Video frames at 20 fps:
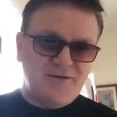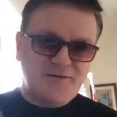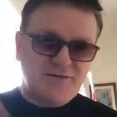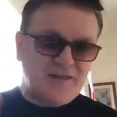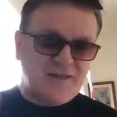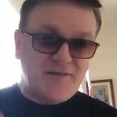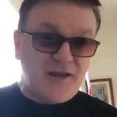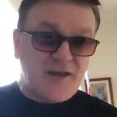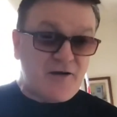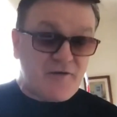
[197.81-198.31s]

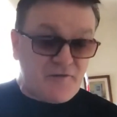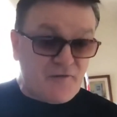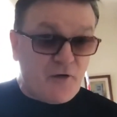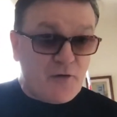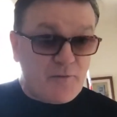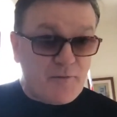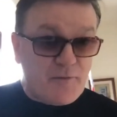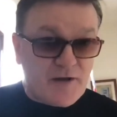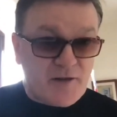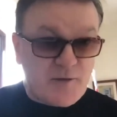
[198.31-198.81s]
They're
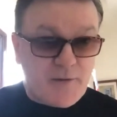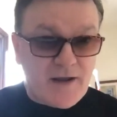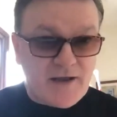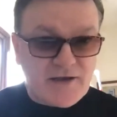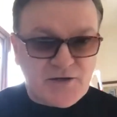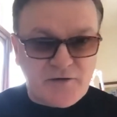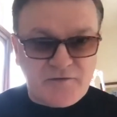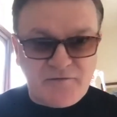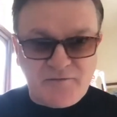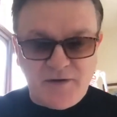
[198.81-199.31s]
fun, by the way. I
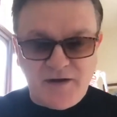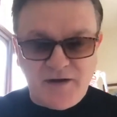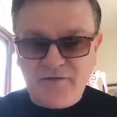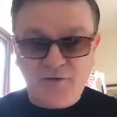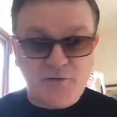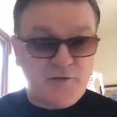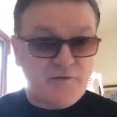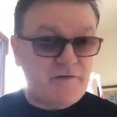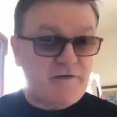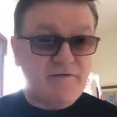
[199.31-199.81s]
don't
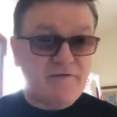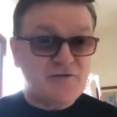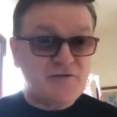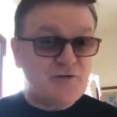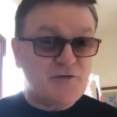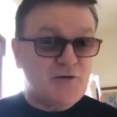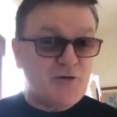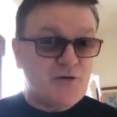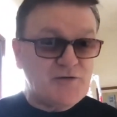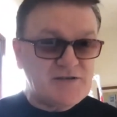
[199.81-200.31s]
know if you've ever
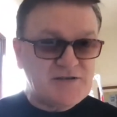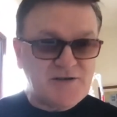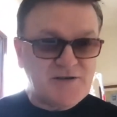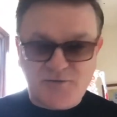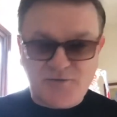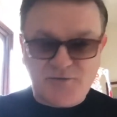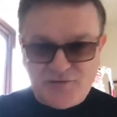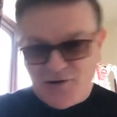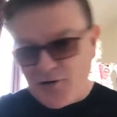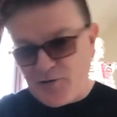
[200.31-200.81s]
done those,
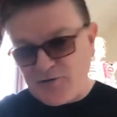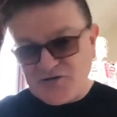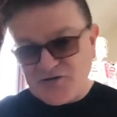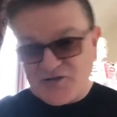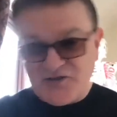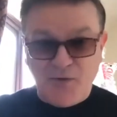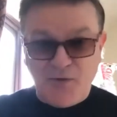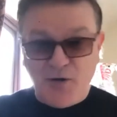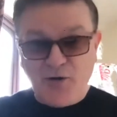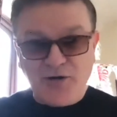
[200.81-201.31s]
going to
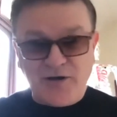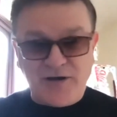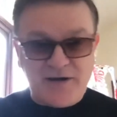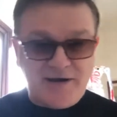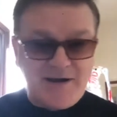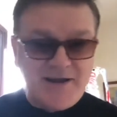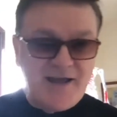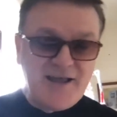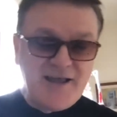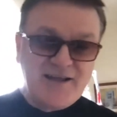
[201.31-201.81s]
the muck and